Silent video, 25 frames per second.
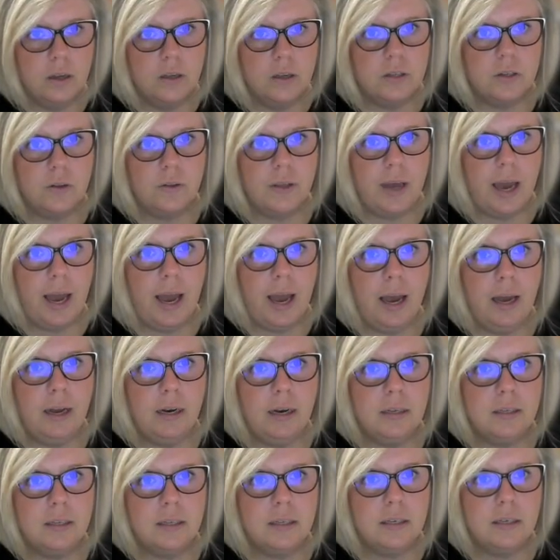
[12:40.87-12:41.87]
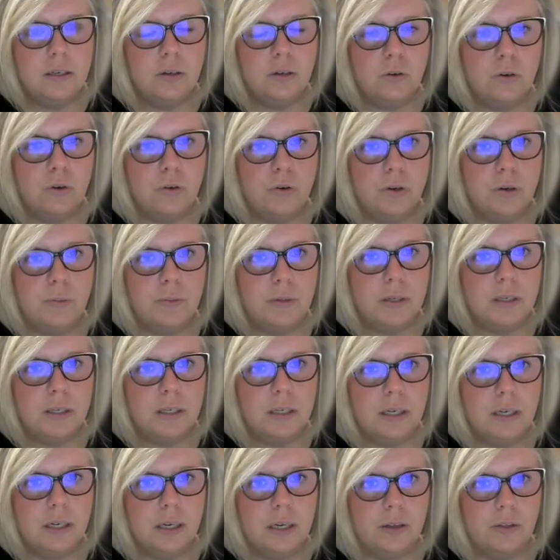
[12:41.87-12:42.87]
So the hat is still grouped
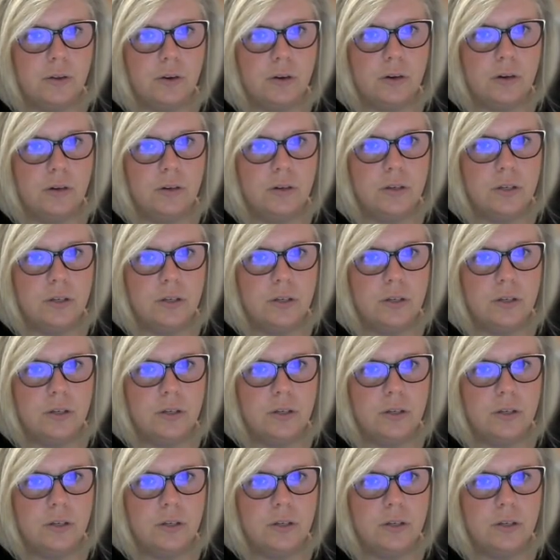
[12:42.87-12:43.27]
together.